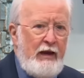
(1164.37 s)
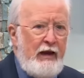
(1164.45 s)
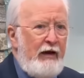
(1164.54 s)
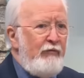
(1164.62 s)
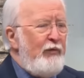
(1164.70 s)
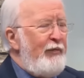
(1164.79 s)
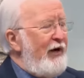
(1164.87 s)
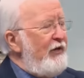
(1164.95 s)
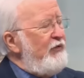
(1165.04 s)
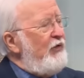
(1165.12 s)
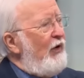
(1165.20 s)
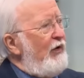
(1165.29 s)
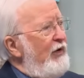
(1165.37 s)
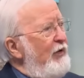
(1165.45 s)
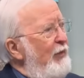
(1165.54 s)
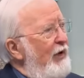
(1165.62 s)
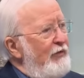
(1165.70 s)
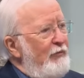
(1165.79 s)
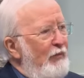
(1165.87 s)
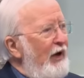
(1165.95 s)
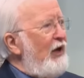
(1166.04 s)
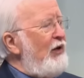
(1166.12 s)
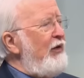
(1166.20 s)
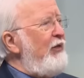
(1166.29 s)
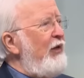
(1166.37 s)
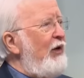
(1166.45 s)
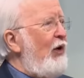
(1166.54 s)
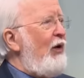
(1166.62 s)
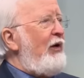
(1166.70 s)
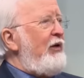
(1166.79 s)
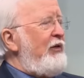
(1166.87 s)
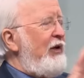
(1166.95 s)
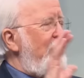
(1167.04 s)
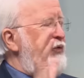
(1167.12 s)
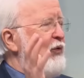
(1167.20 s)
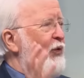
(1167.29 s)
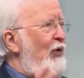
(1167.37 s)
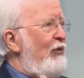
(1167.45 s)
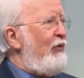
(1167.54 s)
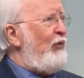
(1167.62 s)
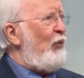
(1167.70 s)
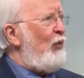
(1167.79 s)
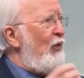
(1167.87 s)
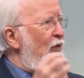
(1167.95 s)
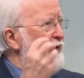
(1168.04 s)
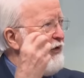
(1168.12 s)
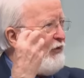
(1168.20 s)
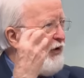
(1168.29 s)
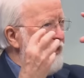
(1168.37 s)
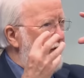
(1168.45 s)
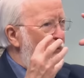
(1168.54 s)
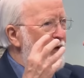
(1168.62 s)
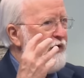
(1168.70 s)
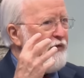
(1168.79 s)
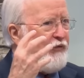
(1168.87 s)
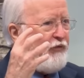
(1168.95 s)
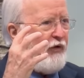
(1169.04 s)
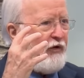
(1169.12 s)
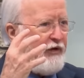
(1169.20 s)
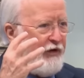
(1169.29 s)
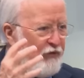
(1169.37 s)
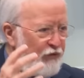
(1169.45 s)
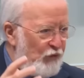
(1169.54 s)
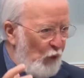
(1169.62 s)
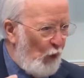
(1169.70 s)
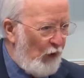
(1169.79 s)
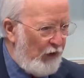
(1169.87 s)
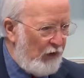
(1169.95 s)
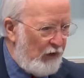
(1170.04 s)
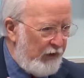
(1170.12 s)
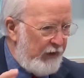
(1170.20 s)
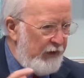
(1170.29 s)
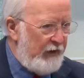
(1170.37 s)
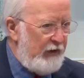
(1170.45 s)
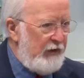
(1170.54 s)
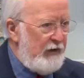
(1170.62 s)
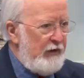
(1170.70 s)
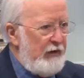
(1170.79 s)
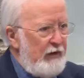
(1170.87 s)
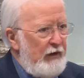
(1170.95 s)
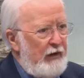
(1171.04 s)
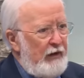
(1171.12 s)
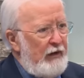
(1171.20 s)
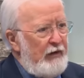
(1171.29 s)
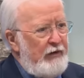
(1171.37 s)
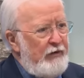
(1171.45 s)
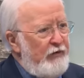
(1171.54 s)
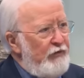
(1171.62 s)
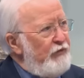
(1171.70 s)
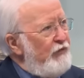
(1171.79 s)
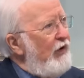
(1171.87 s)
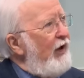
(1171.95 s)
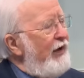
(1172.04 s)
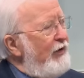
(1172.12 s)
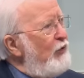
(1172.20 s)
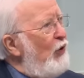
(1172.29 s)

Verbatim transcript: Everybody's talking about megalithic architecture all over the world, and they're trying to reconstruct historically uh, this giant